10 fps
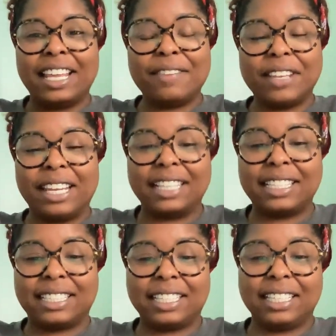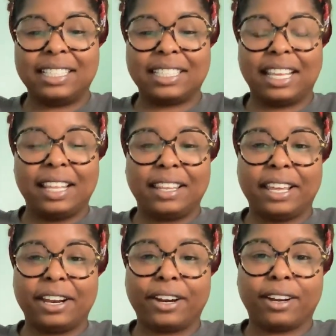and even entities in
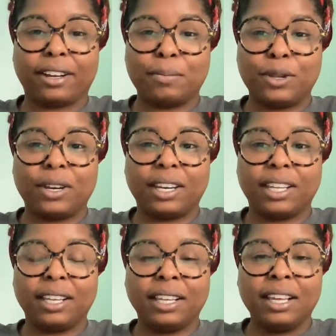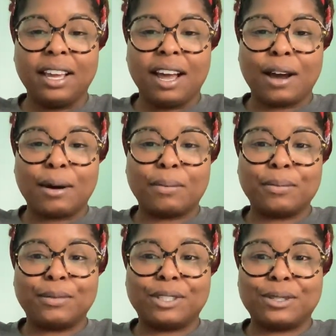their community
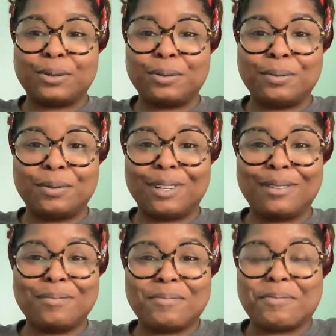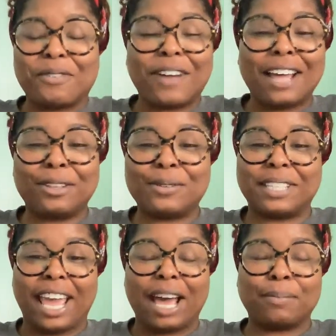um, to provide
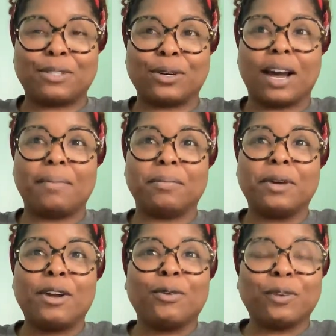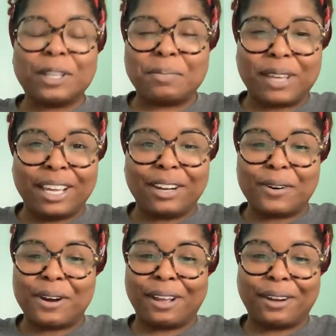those gaps. So I'm really big
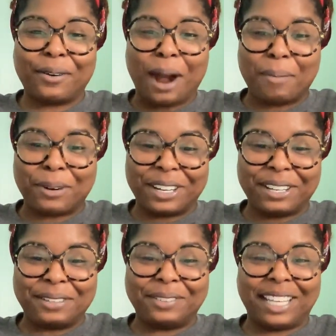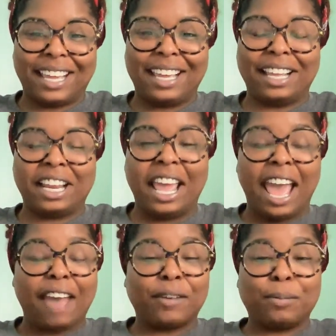on cooperatives and
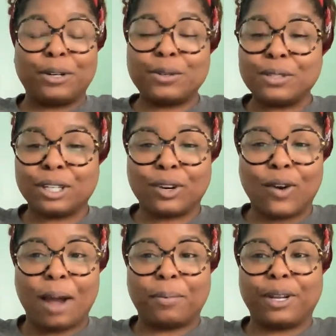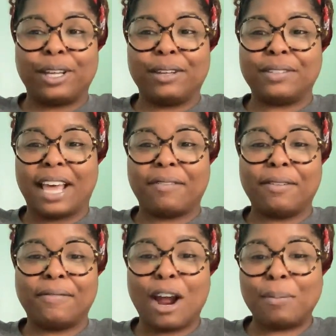having producer cooperatives,
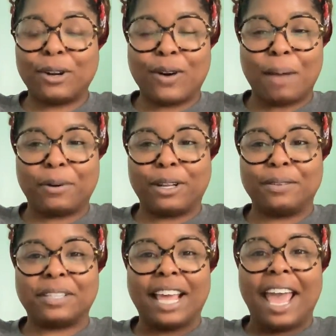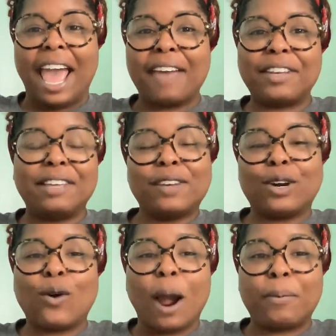having farmer cooperatives, having even
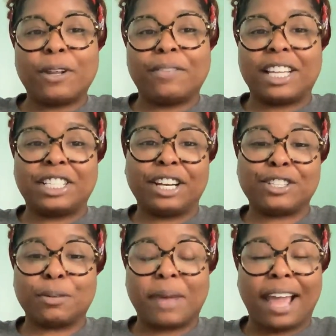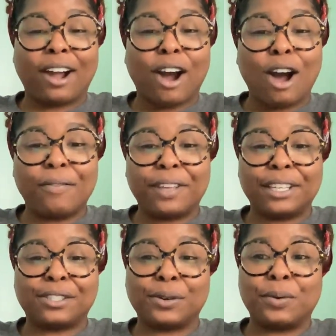a cooperative that shares your back
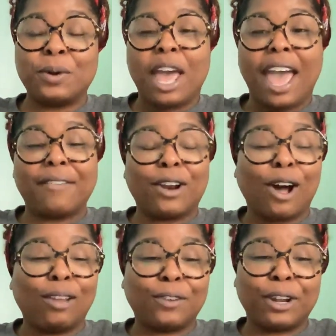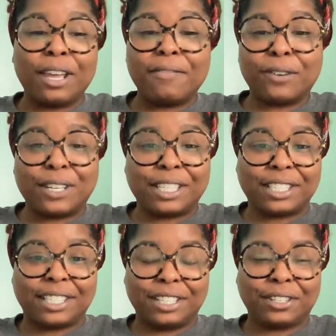office. So having all of your
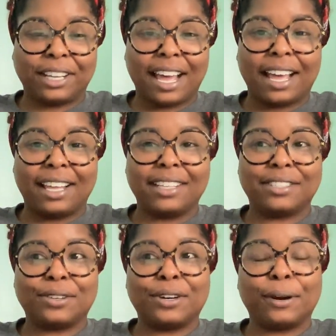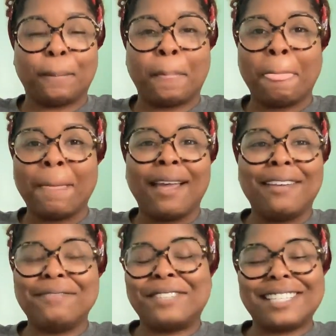invoices centralized or
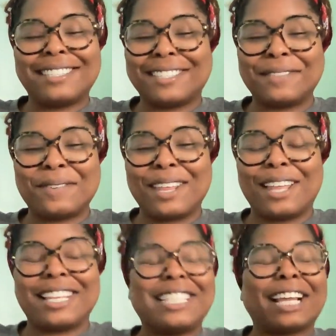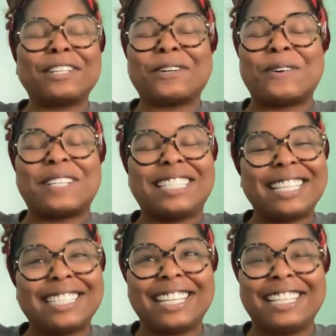just the technical
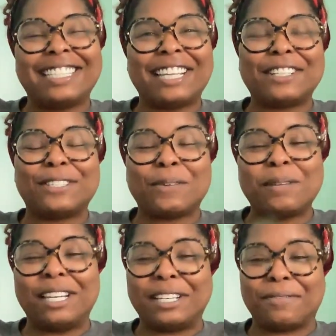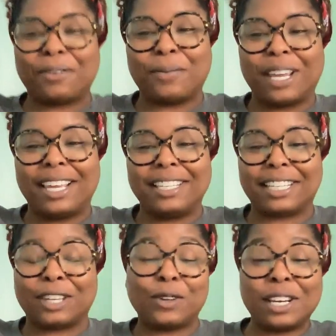assistance. There's so many different
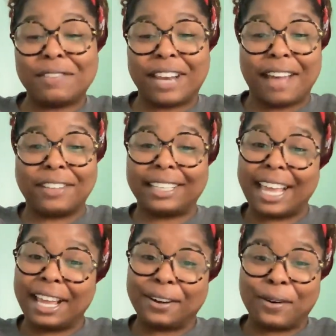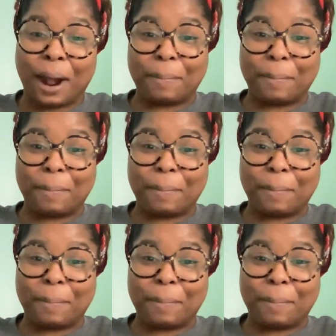ways. Like you can even have a land